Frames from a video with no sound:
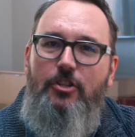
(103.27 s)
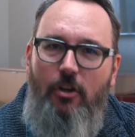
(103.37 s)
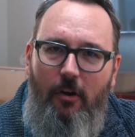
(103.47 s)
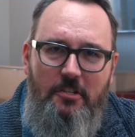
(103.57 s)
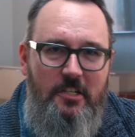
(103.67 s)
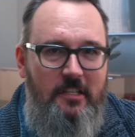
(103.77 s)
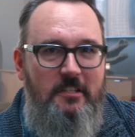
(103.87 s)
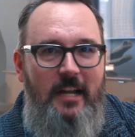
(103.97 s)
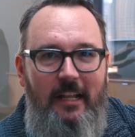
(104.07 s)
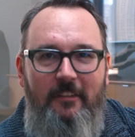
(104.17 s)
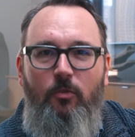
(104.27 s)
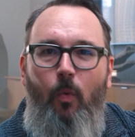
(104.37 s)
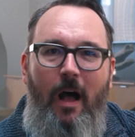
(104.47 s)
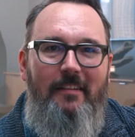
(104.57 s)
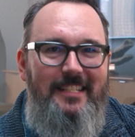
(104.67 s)
charges the stylus
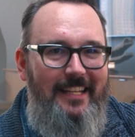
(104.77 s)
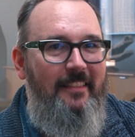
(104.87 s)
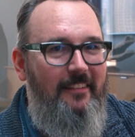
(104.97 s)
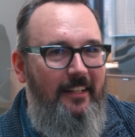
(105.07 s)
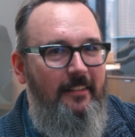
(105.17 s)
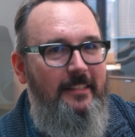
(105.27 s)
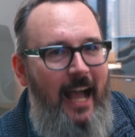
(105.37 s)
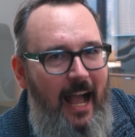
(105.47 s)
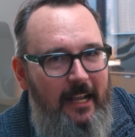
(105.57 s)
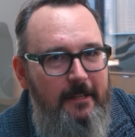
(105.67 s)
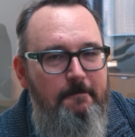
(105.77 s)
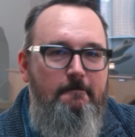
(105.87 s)
while it's in the little dock.